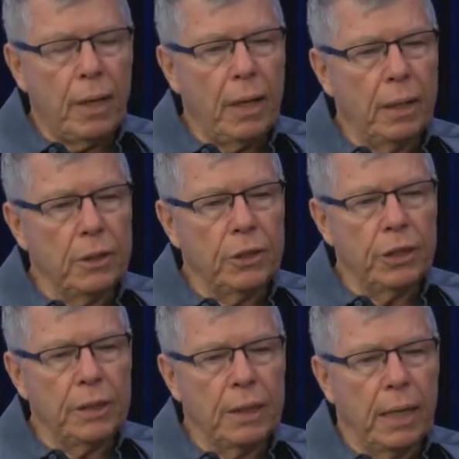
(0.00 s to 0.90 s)
And
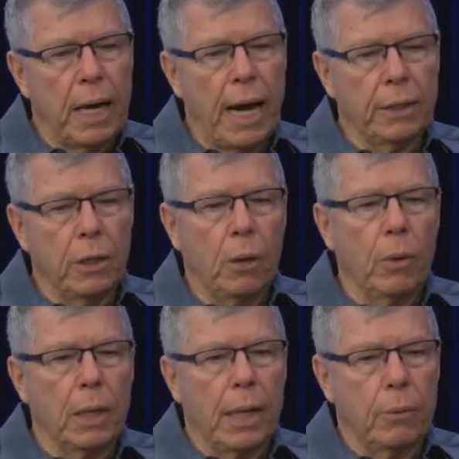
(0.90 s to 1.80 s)
she said, "I know
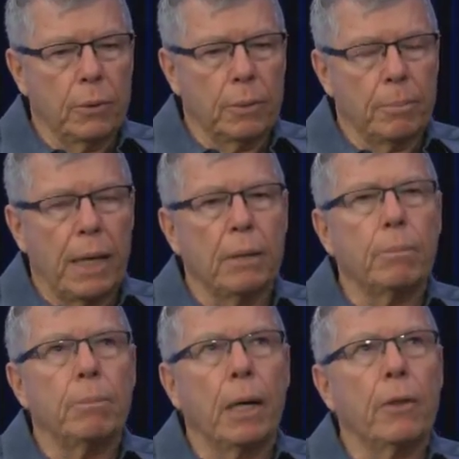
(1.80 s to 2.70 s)
when I was my
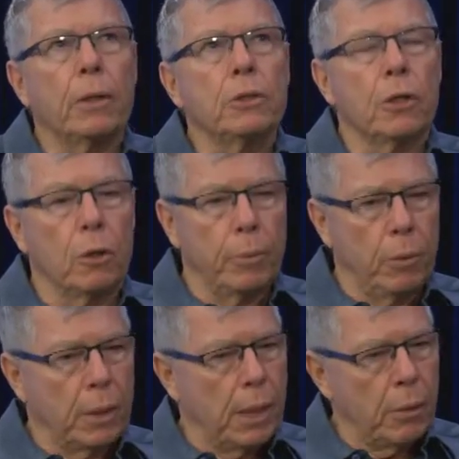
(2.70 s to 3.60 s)
mother told me when